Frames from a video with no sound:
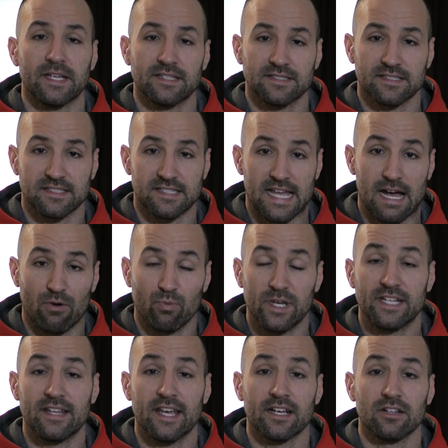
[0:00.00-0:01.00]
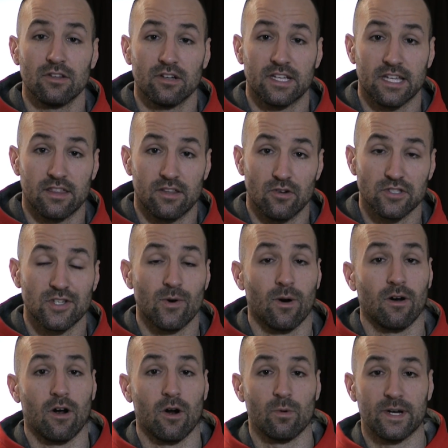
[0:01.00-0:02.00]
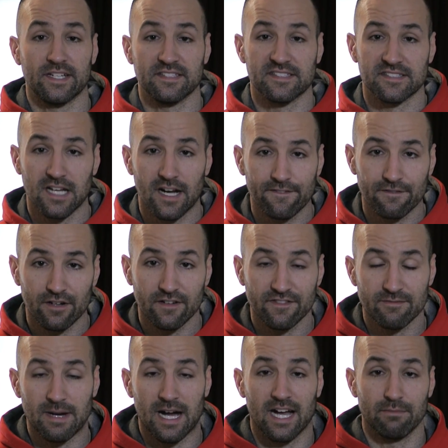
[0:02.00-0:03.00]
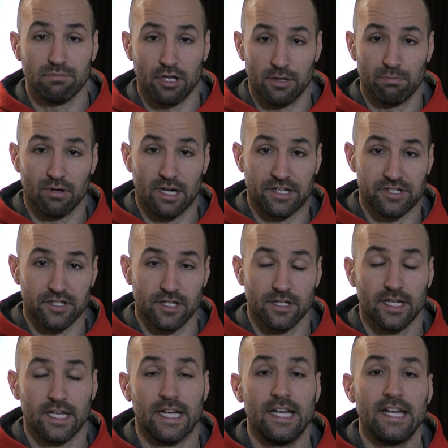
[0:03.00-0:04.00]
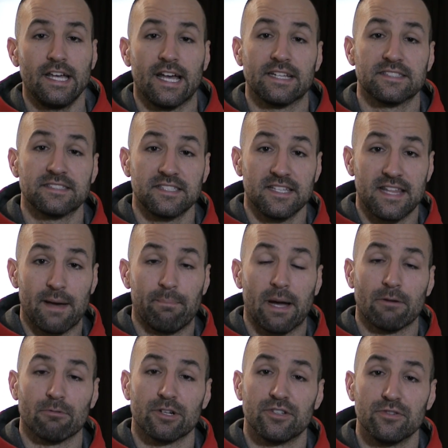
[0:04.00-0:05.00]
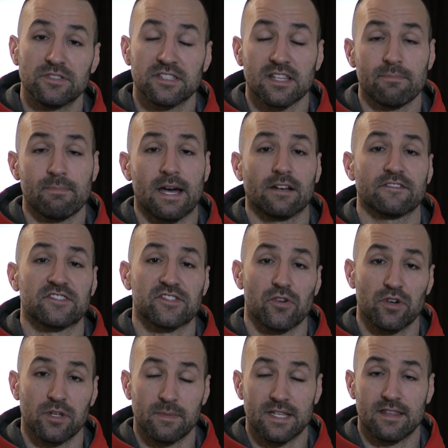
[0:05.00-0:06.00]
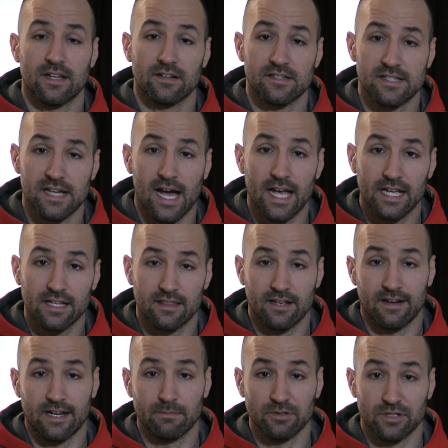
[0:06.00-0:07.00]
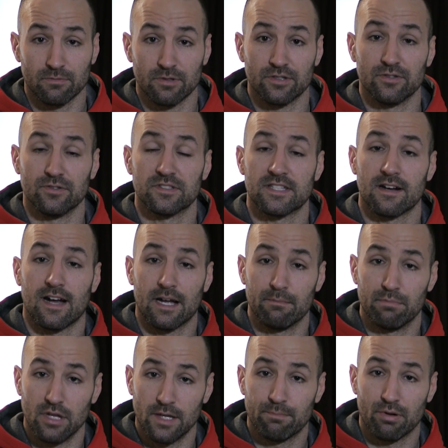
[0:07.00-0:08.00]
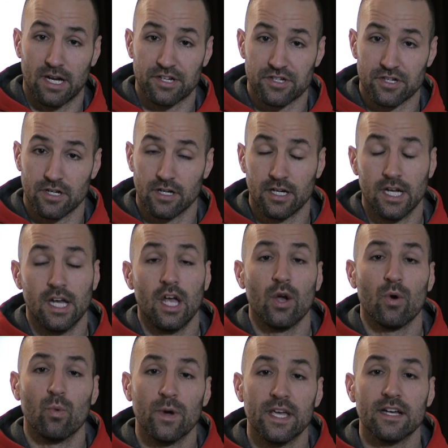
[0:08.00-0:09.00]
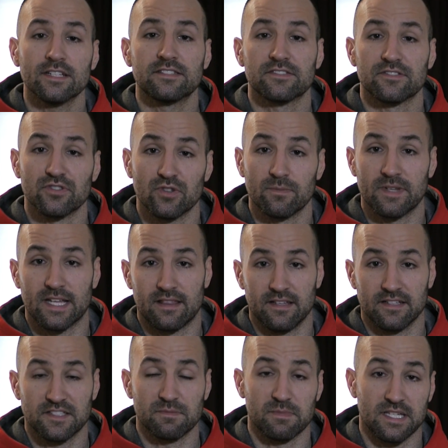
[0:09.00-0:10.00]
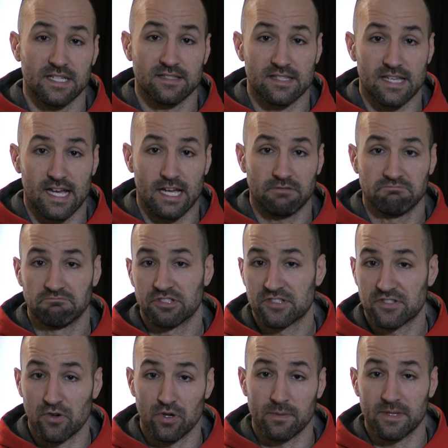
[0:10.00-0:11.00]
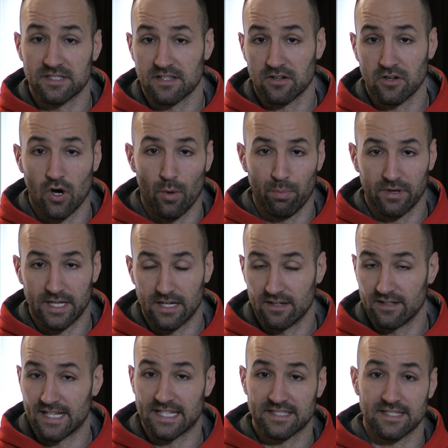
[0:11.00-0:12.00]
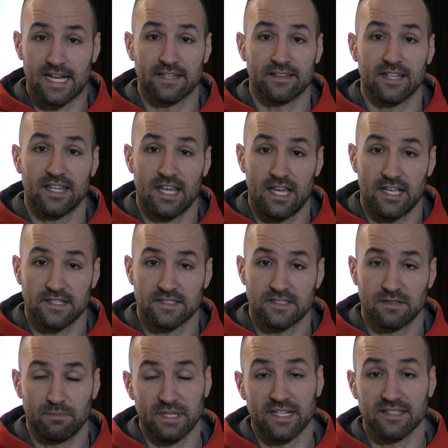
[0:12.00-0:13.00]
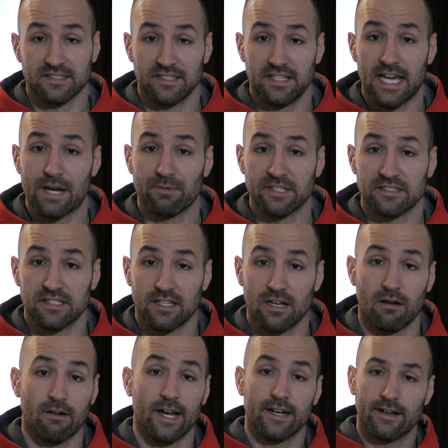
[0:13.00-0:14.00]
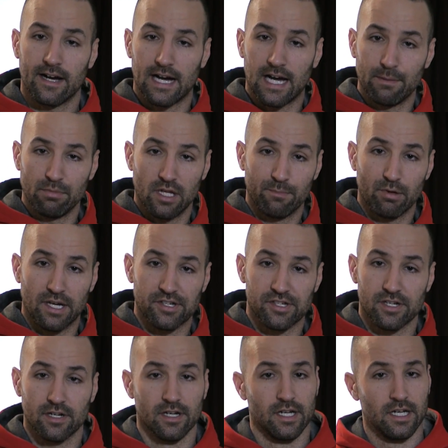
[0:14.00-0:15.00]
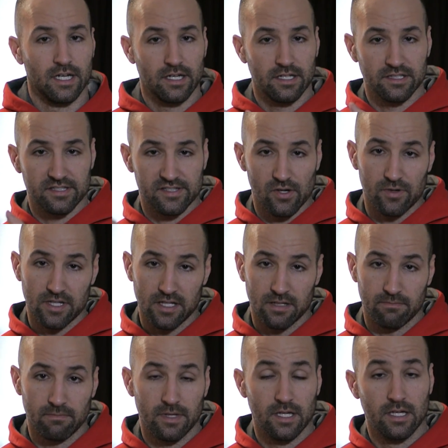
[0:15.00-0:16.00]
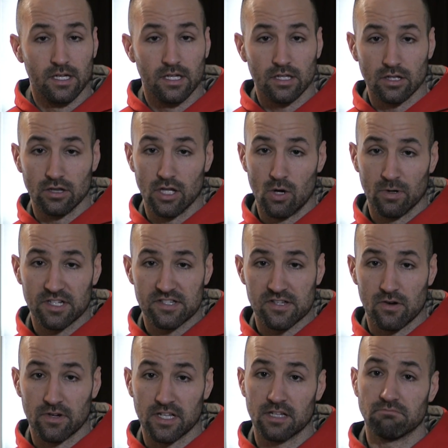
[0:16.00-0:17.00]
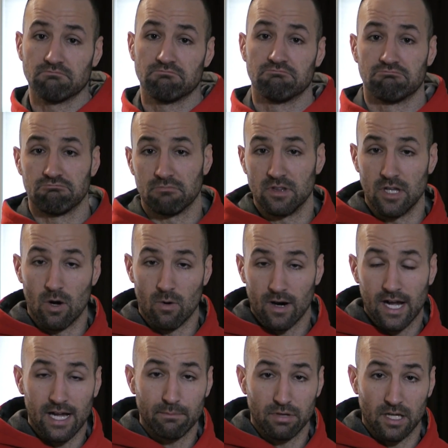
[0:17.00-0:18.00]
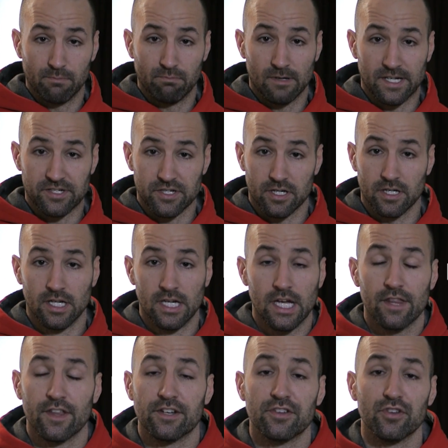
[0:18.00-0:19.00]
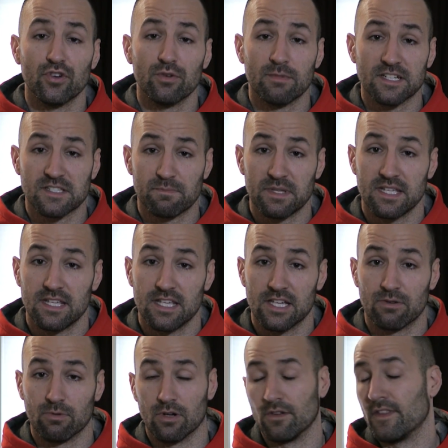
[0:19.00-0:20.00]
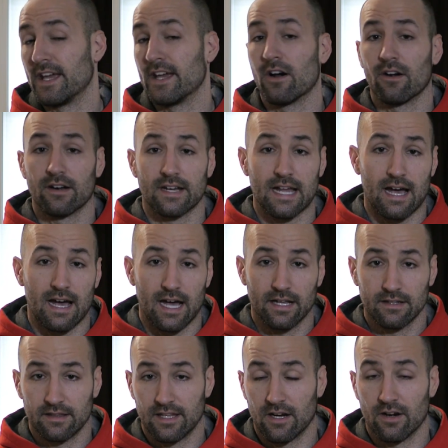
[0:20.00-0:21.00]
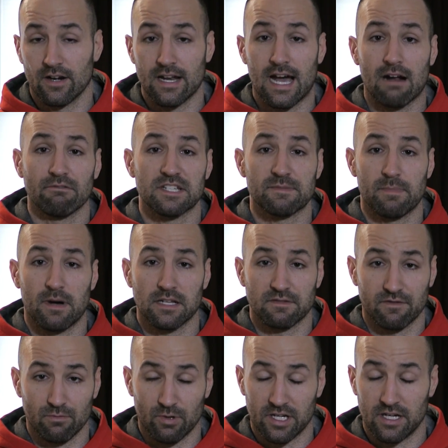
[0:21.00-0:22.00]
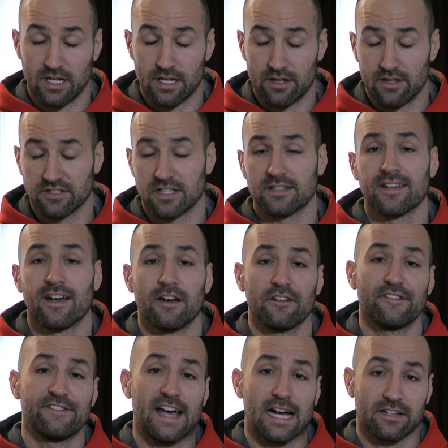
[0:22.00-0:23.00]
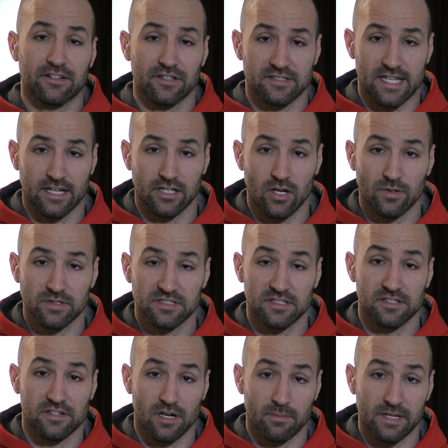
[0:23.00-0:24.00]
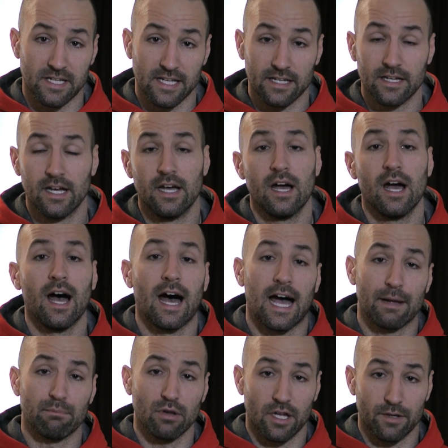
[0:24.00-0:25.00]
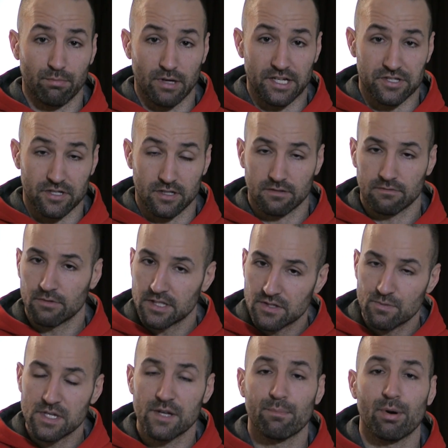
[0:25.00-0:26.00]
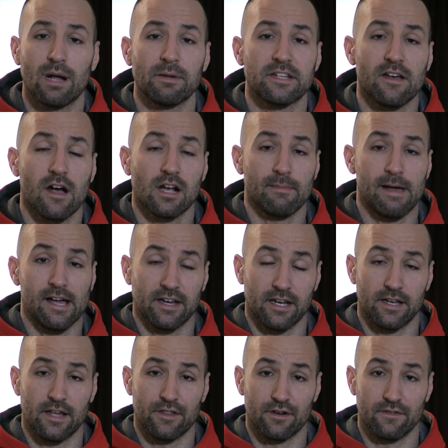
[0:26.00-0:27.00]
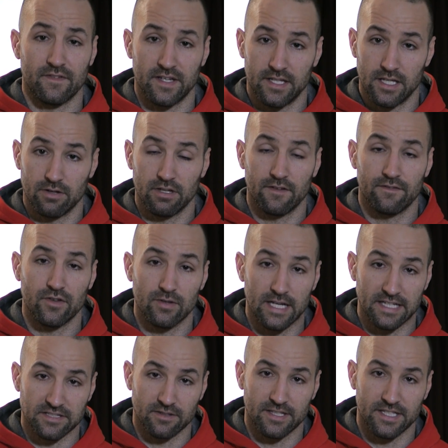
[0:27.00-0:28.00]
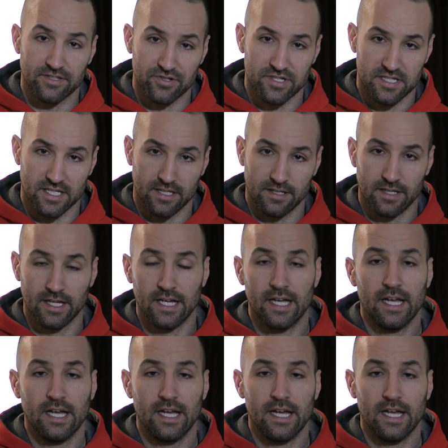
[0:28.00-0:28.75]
is that we take a look at those who are already suffering from high blood pressure, and see that by reducing the amount of sodium in their diet, they're able to reduce their high blood pressure. We assume that this means that sodium is the culprit here, and that's not the case. Because again, we see, all right, high blood pressure, sodium. Lower sodium, lower high blood pressure. The two must be equal. They are not. They are not responsible for one another. There's a ton of factors that go into determining high blood pressure, which we can probably talk about in another video if you guys are interested.